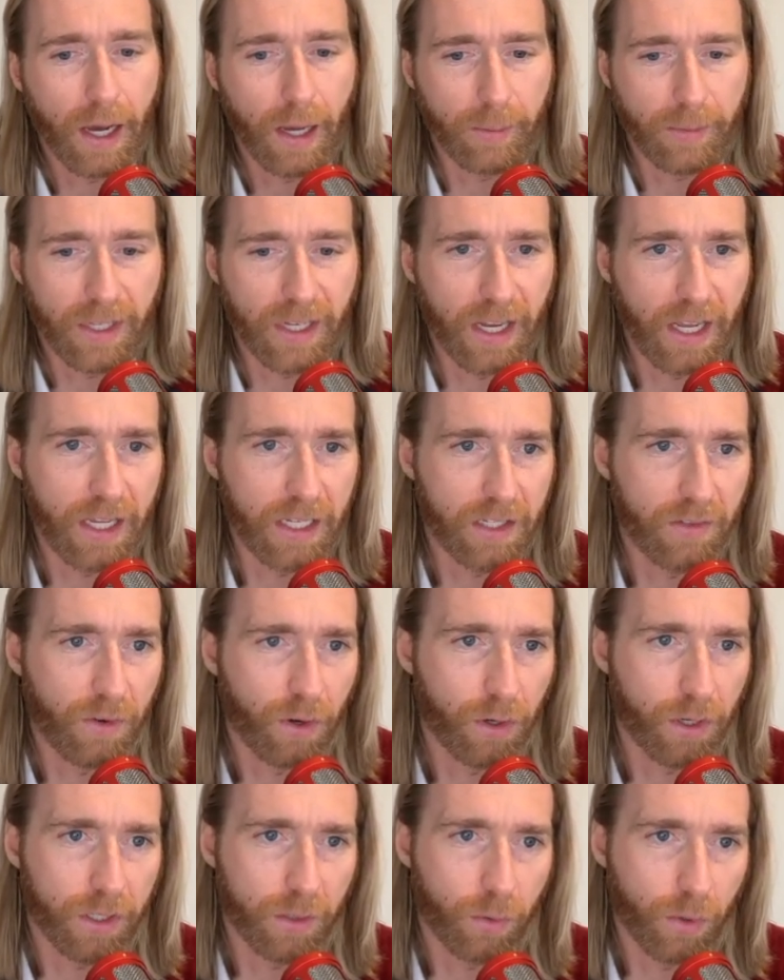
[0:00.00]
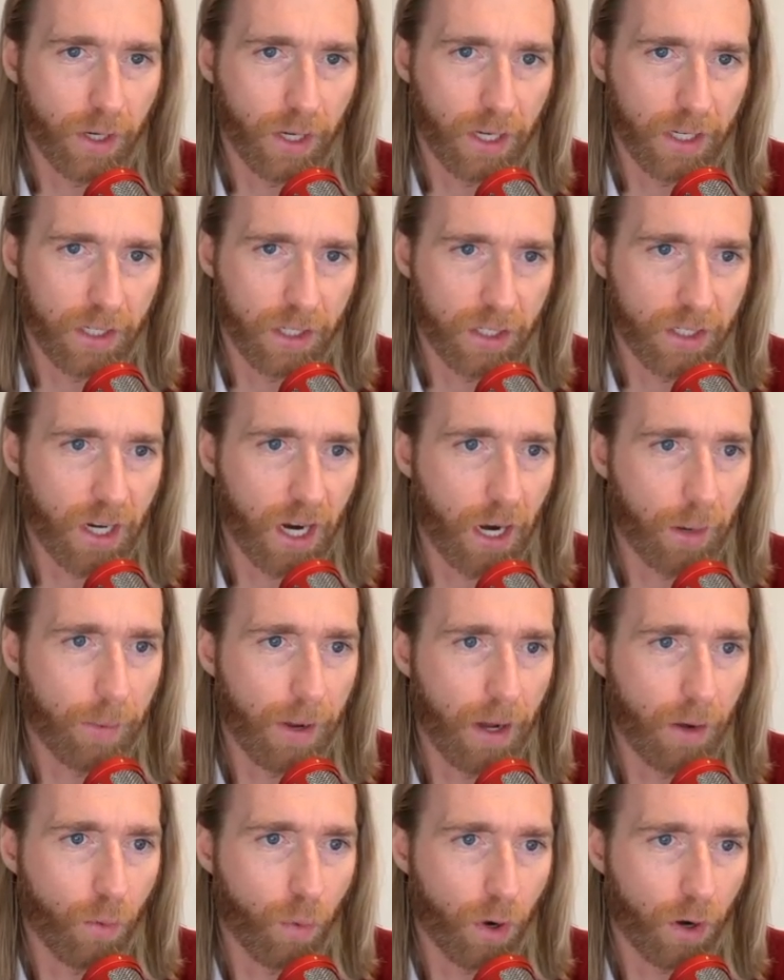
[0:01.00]
Today's focus, we're going to just talk
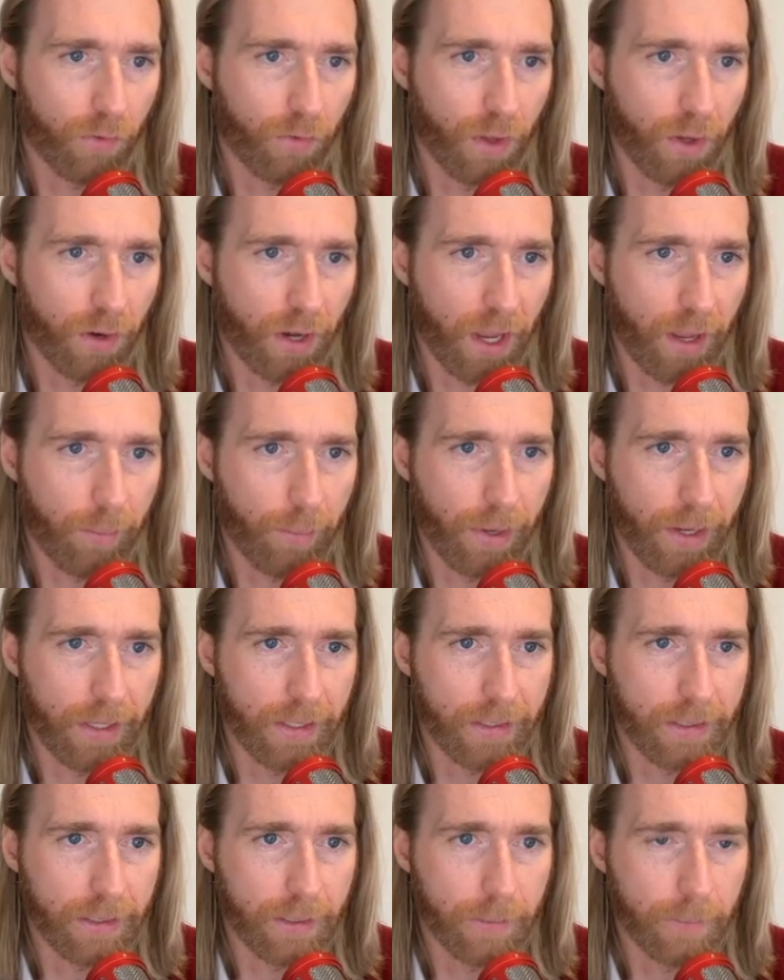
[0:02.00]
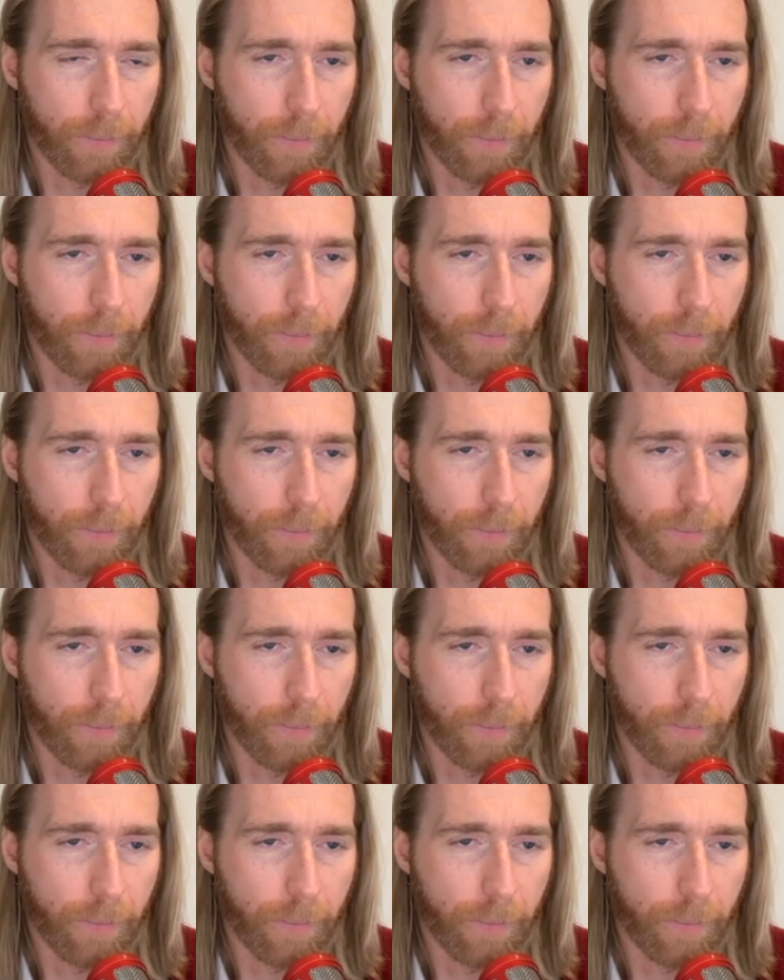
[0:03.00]
about workflow campaigns.